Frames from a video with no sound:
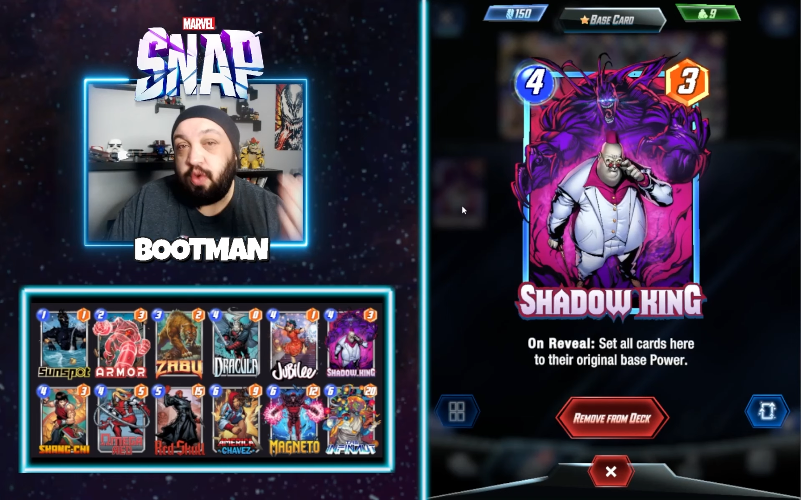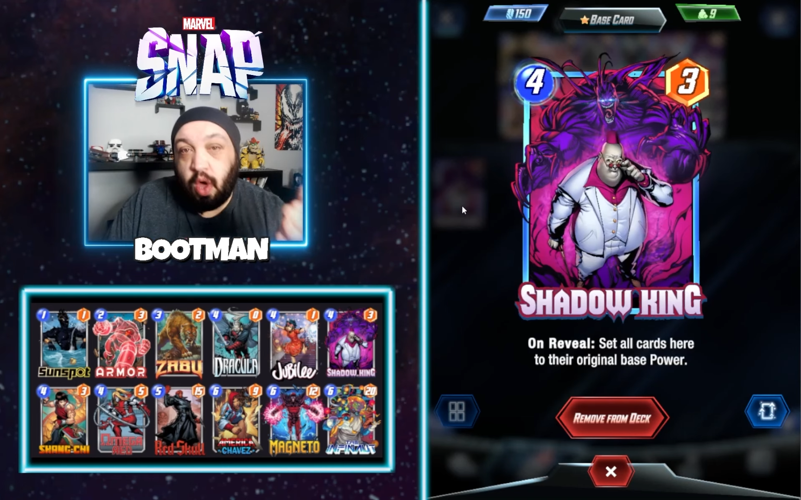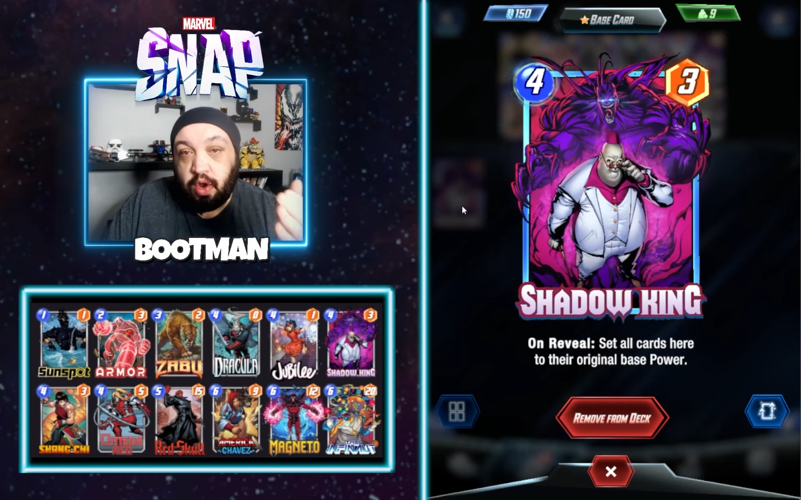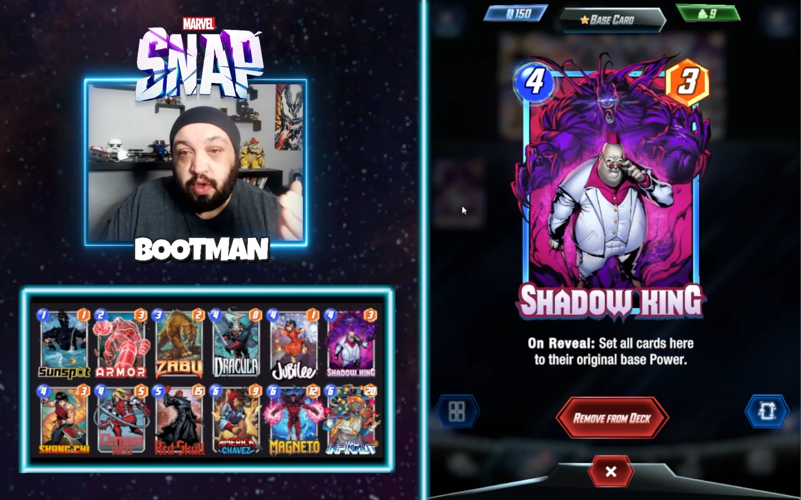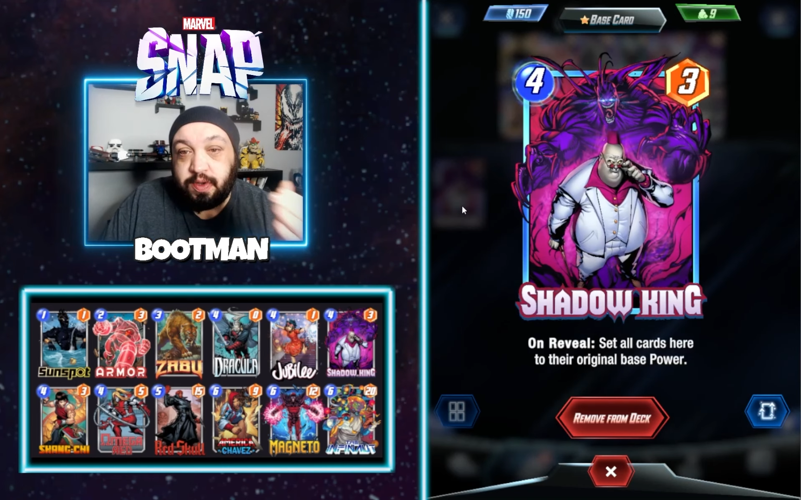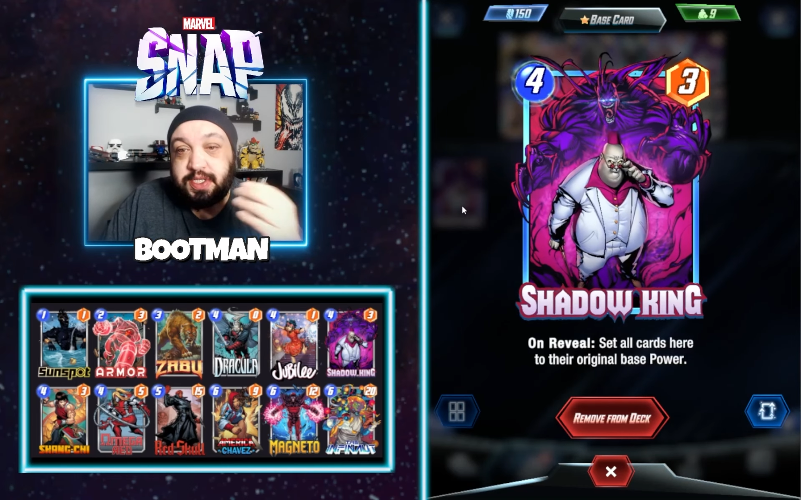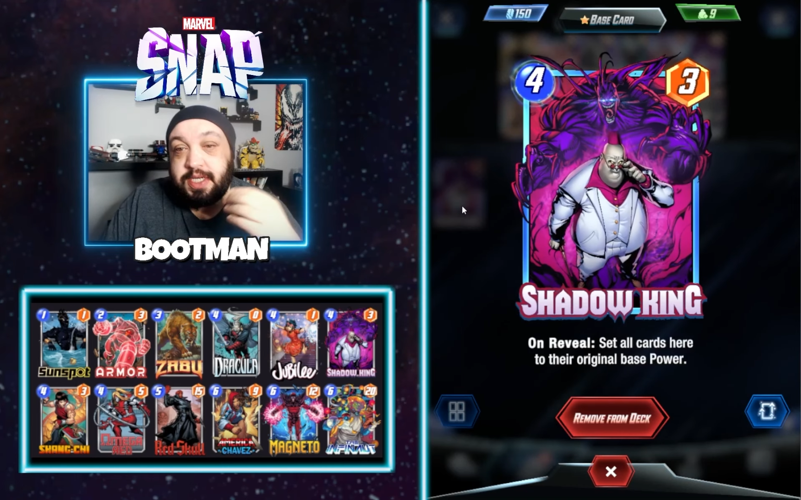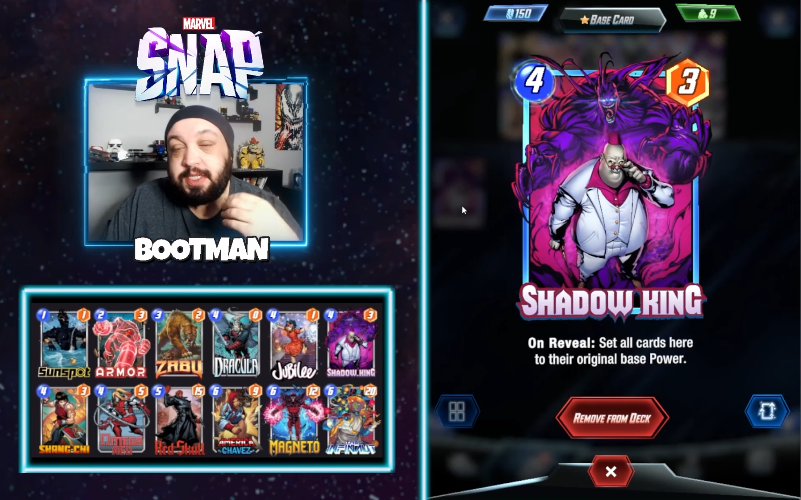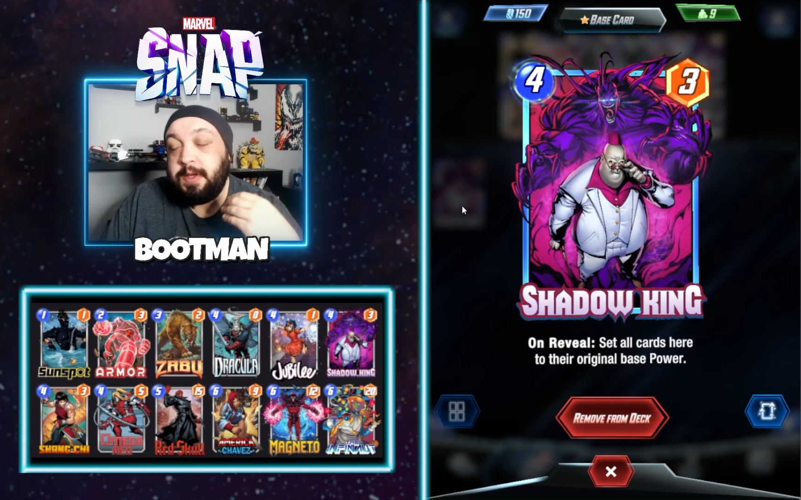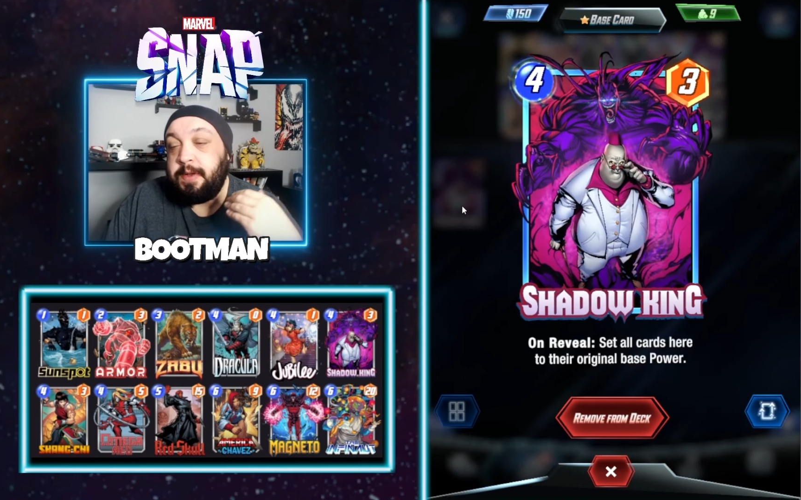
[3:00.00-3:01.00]
you all notice
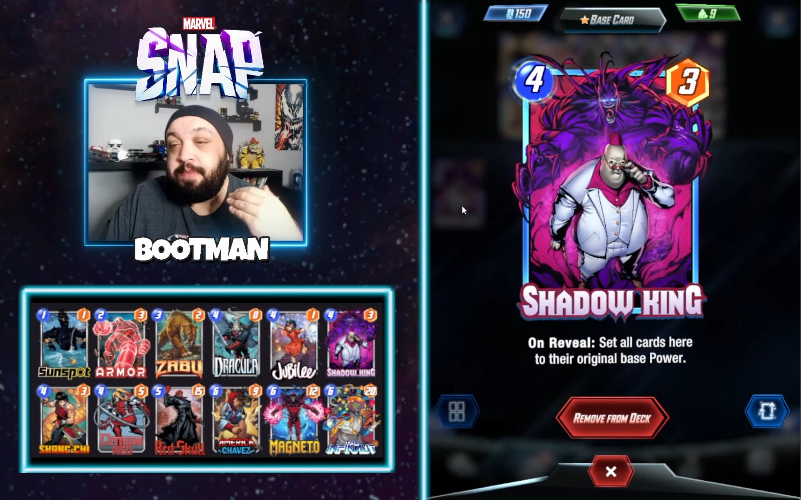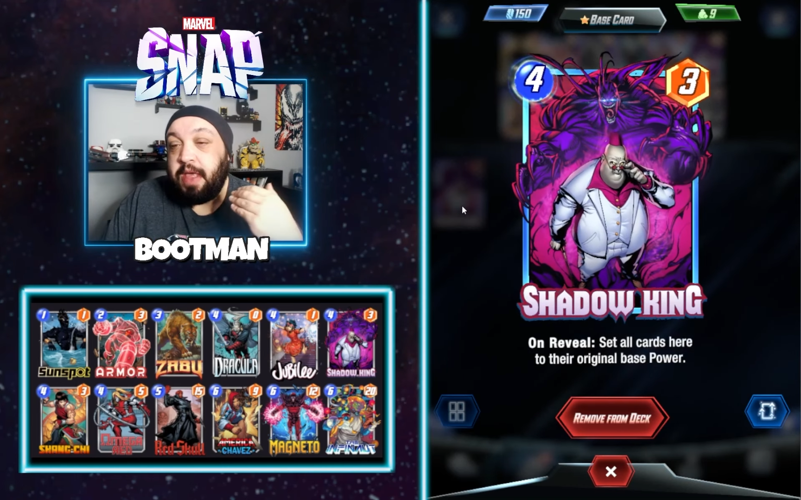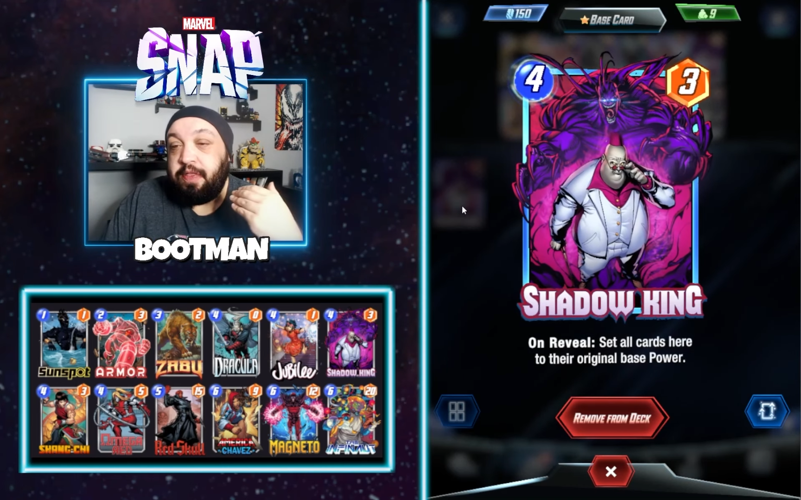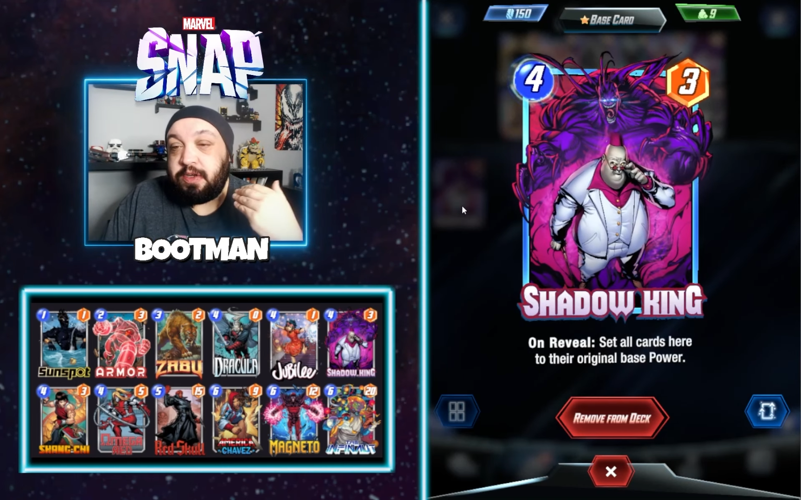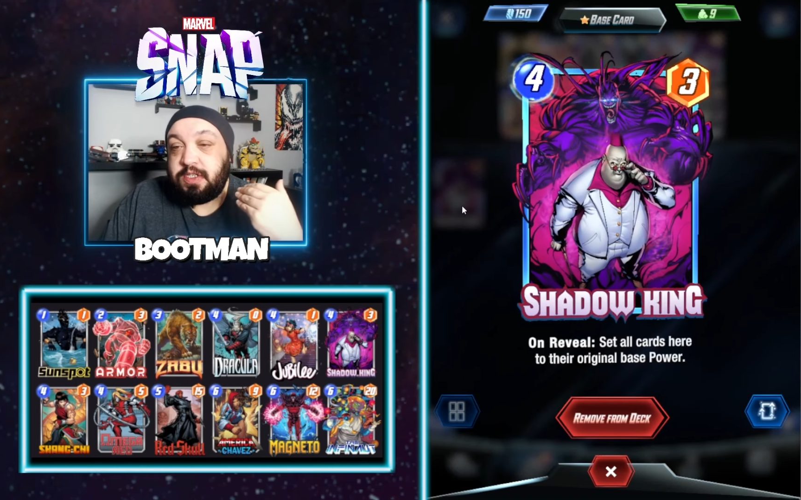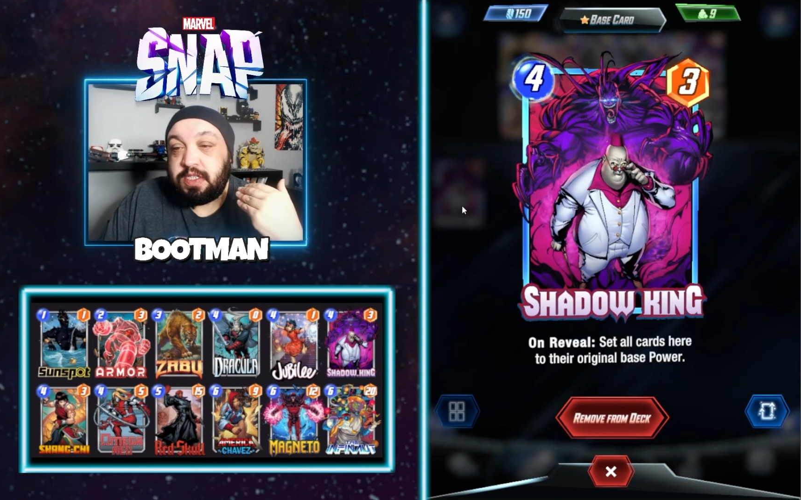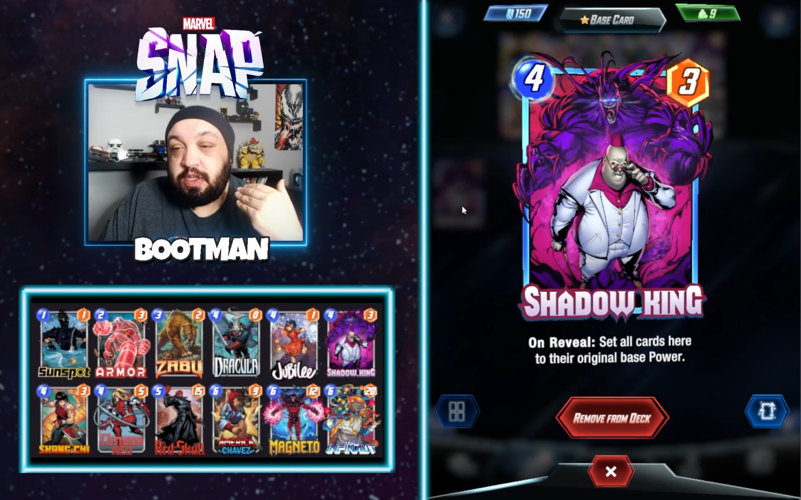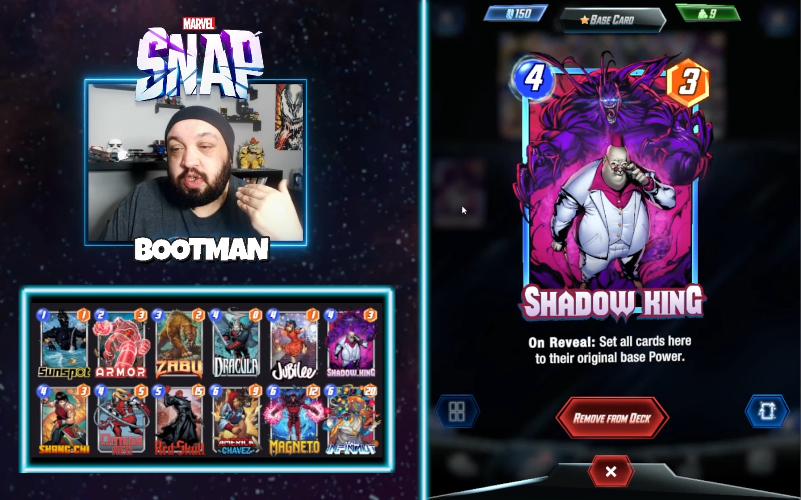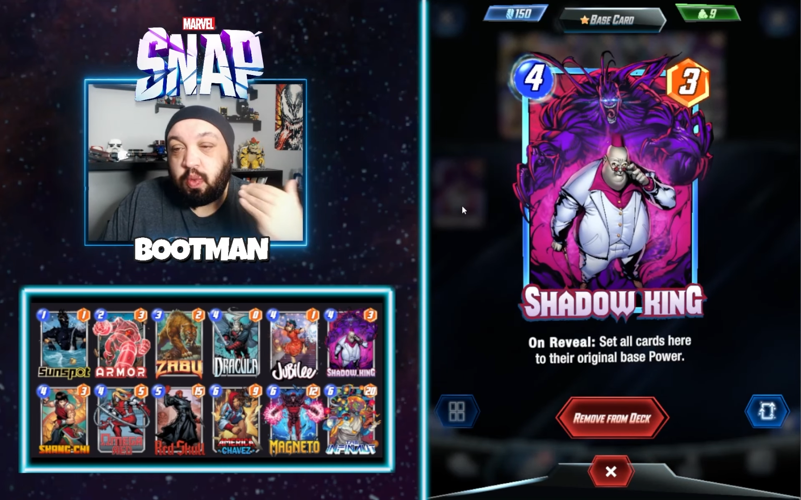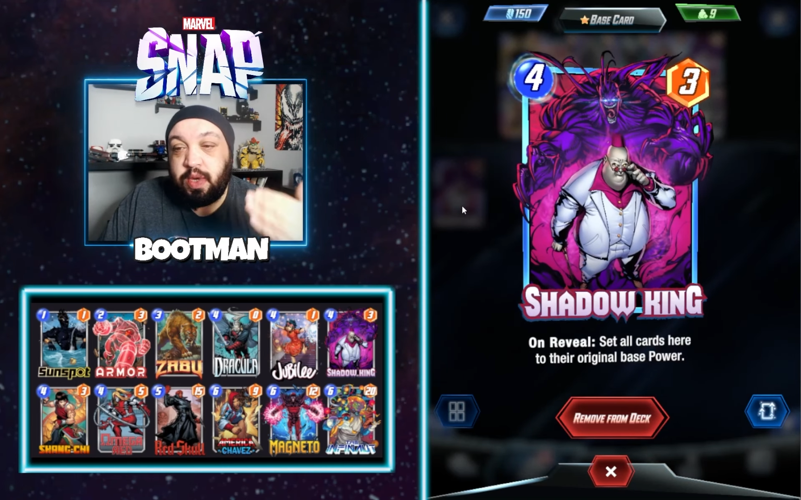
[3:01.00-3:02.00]
this, there's
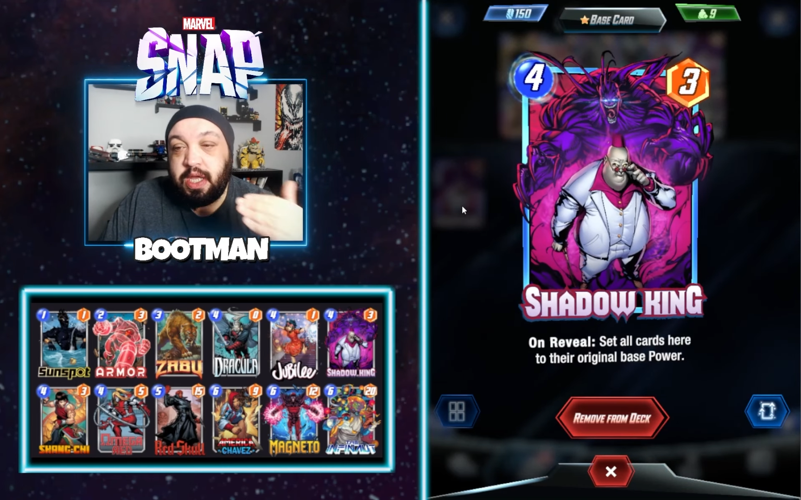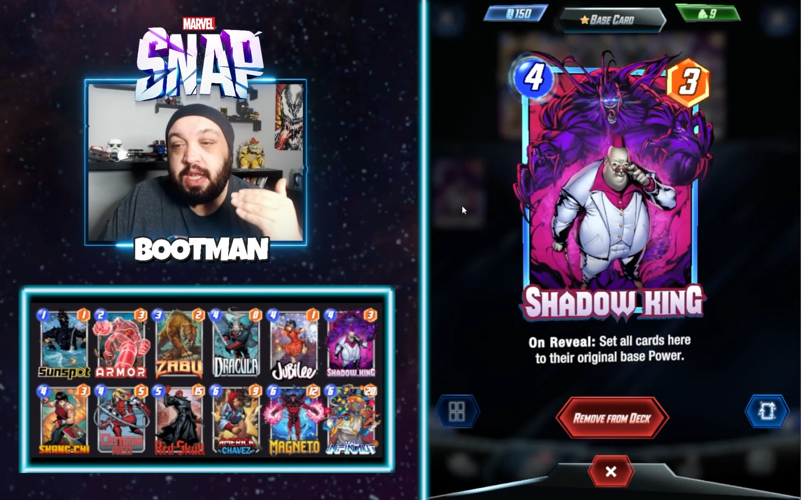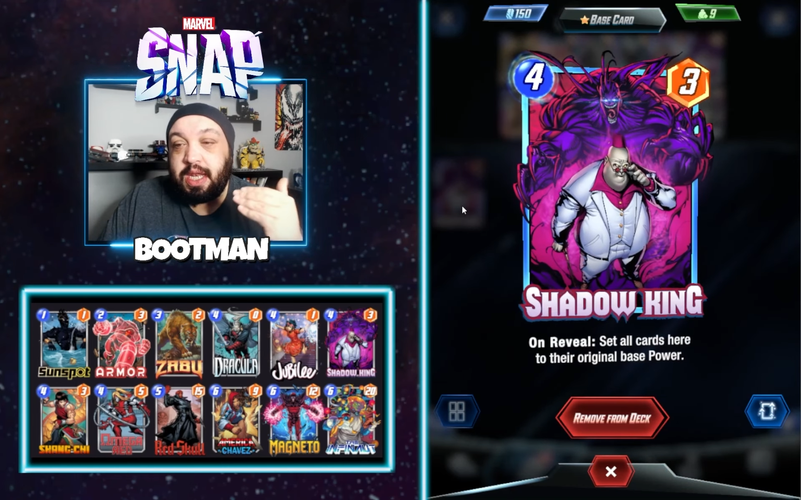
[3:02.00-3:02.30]
there's a real